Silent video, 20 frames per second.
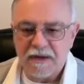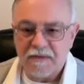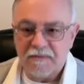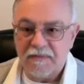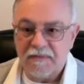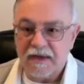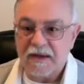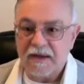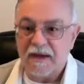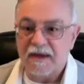
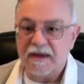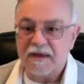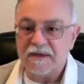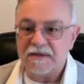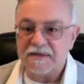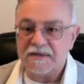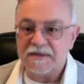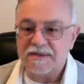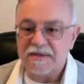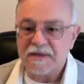
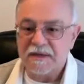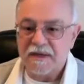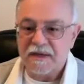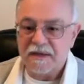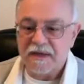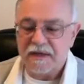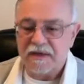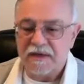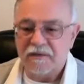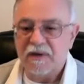because
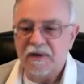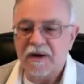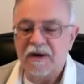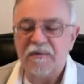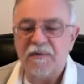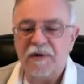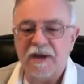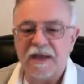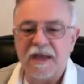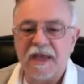you really
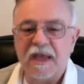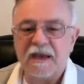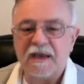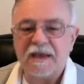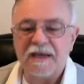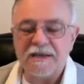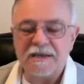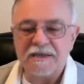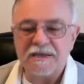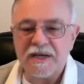want to get a
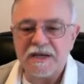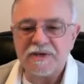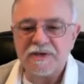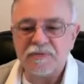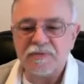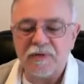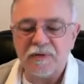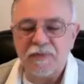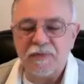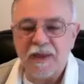
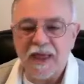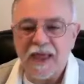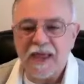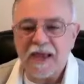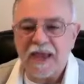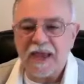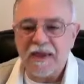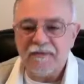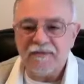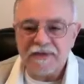consensual
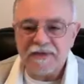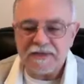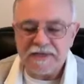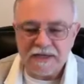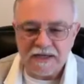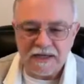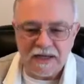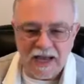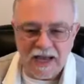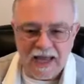plan if it's
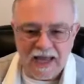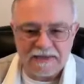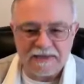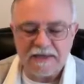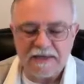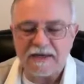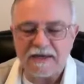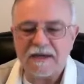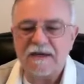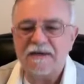a
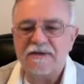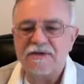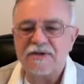classic